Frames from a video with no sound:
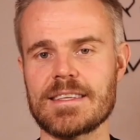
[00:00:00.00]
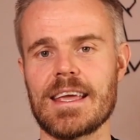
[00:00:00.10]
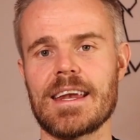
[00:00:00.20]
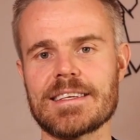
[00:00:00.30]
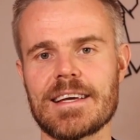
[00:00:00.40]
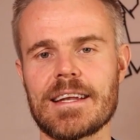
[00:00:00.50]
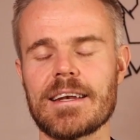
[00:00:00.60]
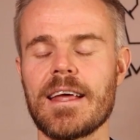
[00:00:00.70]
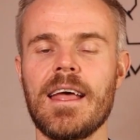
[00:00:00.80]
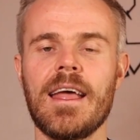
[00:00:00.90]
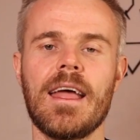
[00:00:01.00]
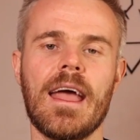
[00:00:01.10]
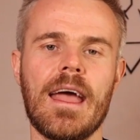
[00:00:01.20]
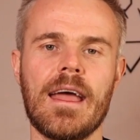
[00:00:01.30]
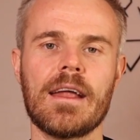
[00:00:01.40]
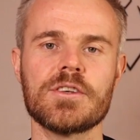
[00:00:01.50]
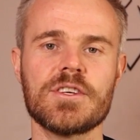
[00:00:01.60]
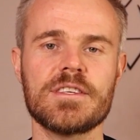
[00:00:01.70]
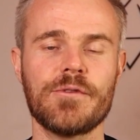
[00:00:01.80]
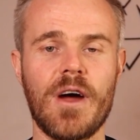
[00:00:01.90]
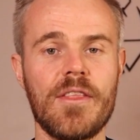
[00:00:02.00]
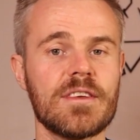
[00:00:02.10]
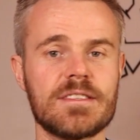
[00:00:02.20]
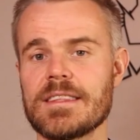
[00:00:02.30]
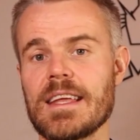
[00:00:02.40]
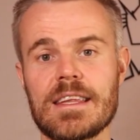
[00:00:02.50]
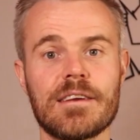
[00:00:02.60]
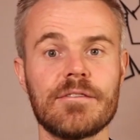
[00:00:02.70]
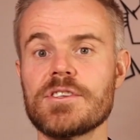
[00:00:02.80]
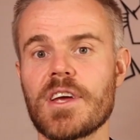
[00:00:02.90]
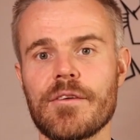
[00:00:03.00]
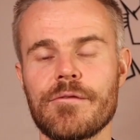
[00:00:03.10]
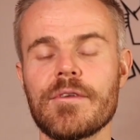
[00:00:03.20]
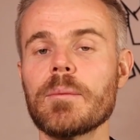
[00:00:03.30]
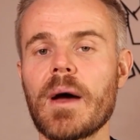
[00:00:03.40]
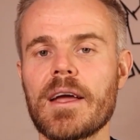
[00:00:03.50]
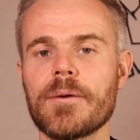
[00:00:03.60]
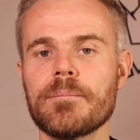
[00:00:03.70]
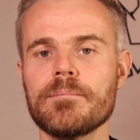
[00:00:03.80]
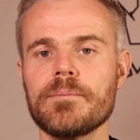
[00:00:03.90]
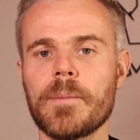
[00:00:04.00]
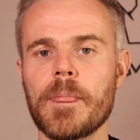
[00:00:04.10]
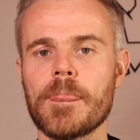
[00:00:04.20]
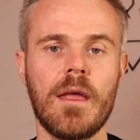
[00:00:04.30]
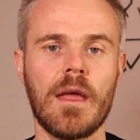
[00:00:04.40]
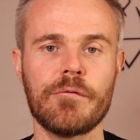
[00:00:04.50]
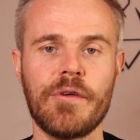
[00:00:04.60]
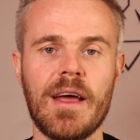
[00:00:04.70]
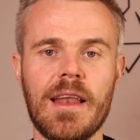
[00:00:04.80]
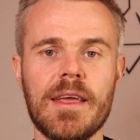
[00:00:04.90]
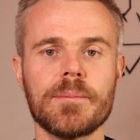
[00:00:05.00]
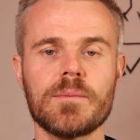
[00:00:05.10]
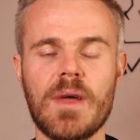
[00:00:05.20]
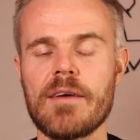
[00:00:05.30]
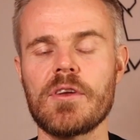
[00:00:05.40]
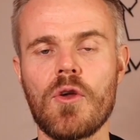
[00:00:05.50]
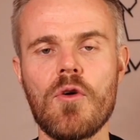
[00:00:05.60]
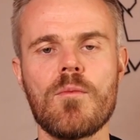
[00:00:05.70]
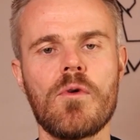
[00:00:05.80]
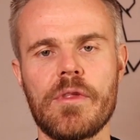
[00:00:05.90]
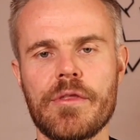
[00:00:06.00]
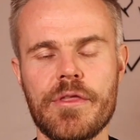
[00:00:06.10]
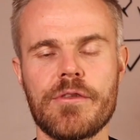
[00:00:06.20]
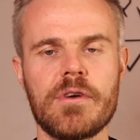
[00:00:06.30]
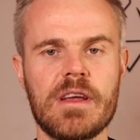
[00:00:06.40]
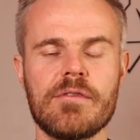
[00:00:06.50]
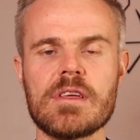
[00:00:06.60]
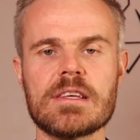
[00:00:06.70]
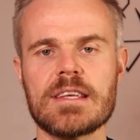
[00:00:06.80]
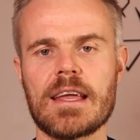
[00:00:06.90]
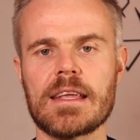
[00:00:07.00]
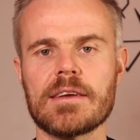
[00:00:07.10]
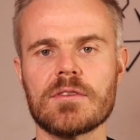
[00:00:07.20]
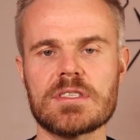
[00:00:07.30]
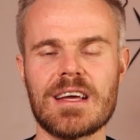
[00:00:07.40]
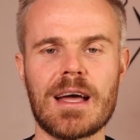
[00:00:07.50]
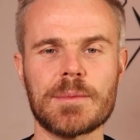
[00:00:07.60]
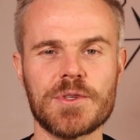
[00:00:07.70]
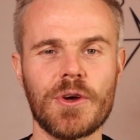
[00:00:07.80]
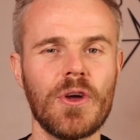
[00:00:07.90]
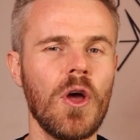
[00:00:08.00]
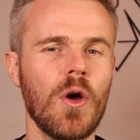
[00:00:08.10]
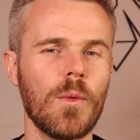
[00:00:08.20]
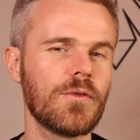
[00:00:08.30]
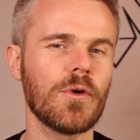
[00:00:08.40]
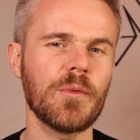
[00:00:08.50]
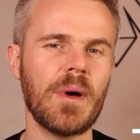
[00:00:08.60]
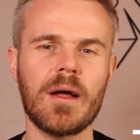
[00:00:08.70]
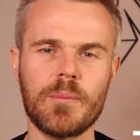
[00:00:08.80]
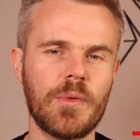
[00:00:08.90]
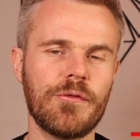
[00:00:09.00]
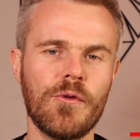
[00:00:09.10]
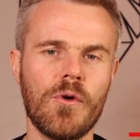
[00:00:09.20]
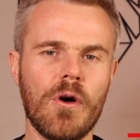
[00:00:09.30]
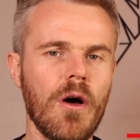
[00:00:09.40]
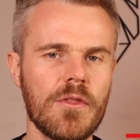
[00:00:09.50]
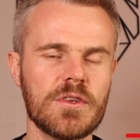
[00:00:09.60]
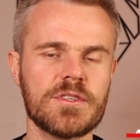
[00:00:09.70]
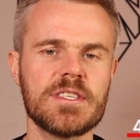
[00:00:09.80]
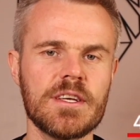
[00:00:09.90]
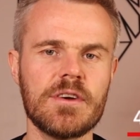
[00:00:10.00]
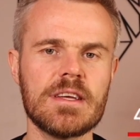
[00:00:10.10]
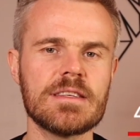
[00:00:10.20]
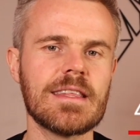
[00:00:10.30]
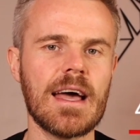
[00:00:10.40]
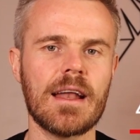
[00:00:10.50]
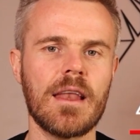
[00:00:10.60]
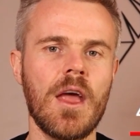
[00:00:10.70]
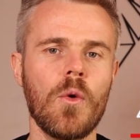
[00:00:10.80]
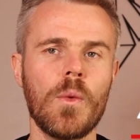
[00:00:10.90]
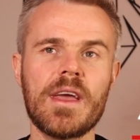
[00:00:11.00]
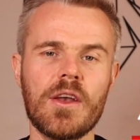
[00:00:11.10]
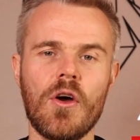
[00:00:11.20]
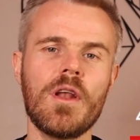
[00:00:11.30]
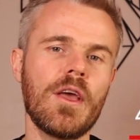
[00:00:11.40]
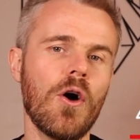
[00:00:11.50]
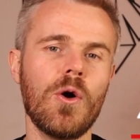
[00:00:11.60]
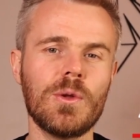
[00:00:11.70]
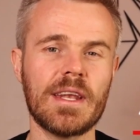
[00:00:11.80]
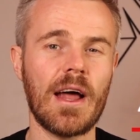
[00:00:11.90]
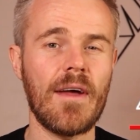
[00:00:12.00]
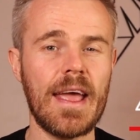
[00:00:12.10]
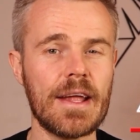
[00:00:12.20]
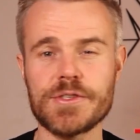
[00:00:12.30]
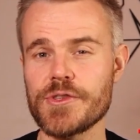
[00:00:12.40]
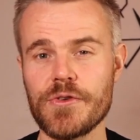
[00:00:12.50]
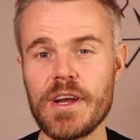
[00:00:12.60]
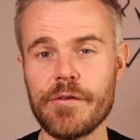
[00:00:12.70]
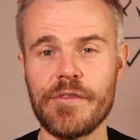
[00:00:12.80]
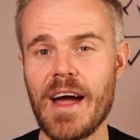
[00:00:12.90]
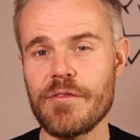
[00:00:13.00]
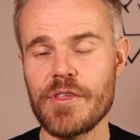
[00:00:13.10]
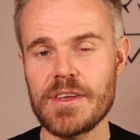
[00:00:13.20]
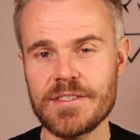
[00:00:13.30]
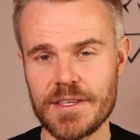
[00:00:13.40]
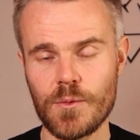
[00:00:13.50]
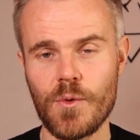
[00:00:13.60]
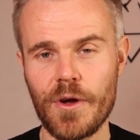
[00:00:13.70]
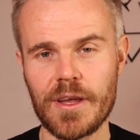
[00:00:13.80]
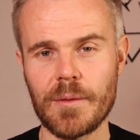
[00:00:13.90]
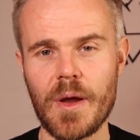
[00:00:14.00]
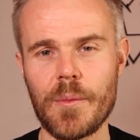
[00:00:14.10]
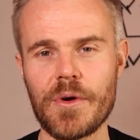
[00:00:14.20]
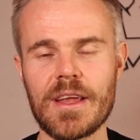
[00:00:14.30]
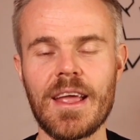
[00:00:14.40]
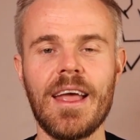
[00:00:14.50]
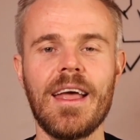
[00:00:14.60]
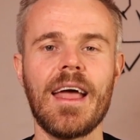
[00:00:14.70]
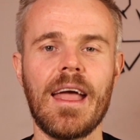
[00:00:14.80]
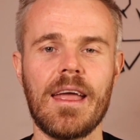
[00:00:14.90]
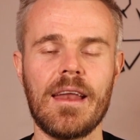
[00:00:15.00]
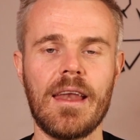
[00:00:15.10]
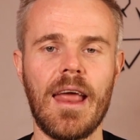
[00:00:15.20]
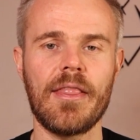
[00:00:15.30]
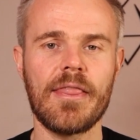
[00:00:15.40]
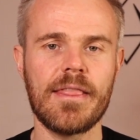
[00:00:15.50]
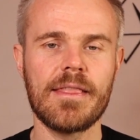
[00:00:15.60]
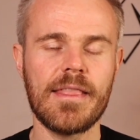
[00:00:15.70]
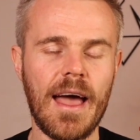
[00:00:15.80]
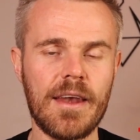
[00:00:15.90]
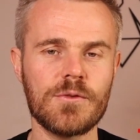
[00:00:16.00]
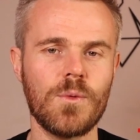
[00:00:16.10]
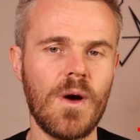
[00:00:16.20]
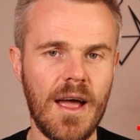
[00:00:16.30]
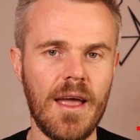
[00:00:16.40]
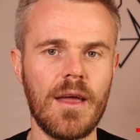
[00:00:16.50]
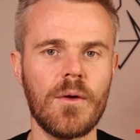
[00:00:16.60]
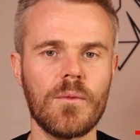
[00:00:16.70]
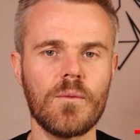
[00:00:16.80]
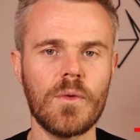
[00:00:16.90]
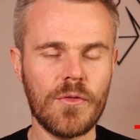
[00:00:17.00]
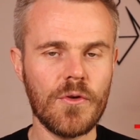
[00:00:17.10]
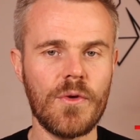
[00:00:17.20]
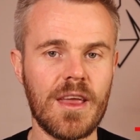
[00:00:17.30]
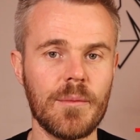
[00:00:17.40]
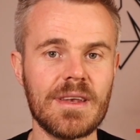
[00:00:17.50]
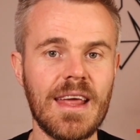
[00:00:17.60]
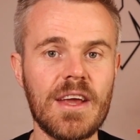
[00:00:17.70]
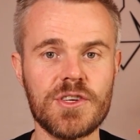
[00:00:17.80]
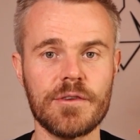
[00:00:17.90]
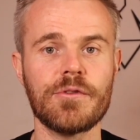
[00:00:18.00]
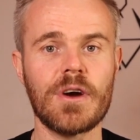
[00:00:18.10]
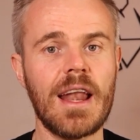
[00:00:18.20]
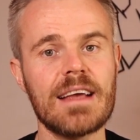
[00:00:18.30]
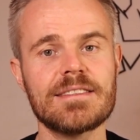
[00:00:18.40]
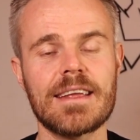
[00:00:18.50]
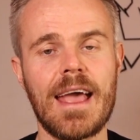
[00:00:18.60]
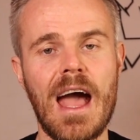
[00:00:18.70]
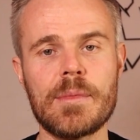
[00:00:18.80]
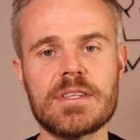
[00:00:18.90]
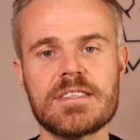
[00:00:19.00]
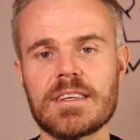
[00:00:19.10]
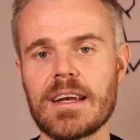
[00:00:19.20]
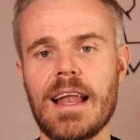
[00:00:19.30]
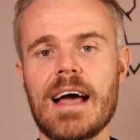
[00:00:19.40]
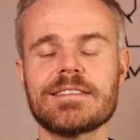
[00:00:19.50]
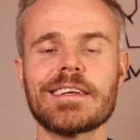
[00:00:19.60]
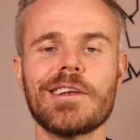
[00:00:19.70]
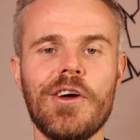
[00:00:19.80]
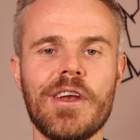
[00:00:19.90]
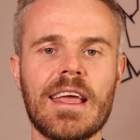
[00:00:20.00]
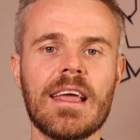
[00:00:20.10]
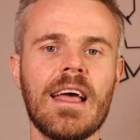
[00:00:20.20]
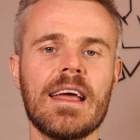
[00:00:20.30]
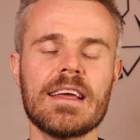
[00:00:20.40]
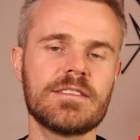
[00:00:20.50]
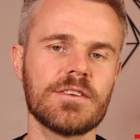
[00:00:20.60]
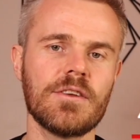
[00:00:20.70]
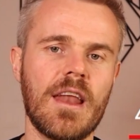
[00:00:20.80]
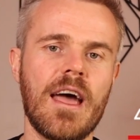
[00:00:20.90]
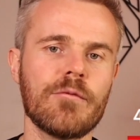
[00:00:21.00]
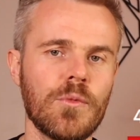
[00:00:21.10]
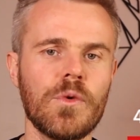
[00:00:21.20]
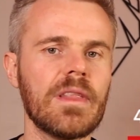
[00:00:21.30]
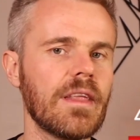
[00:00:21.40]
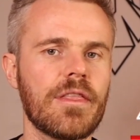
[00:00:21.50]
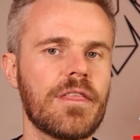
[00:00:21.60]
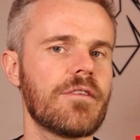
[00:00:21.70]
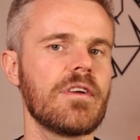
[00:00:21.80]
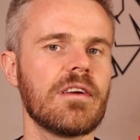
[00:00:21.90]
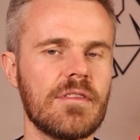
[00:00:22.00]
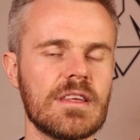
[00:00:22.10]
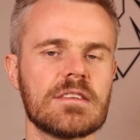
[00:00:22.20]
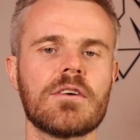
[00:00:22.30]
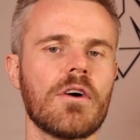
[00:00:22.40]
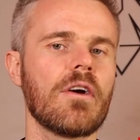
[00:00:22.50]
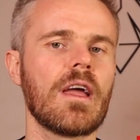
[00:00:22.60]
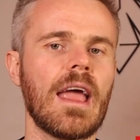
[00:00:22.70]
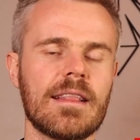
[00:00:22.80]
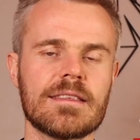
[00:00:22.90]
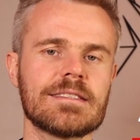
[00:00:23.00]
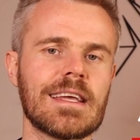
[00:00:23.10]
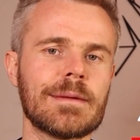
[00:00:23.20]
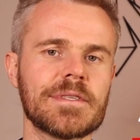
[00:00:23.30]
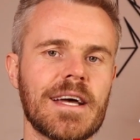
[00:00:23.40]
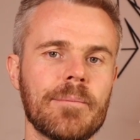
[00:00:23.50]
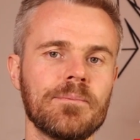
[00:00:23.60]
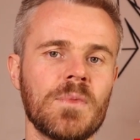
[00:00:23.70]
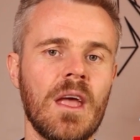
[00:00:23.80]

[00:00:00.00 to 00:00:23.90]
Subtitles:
it's getting done, and just for others to then give each other feedback. And finally, having no more than 3 of these at a given time. So we've talked about before on this series that we can only hold in our heads 3 to 5 things in working memory. And that is why the recommendation for elastic habits and elastic learning is to not have more than 3 of these going at the same time.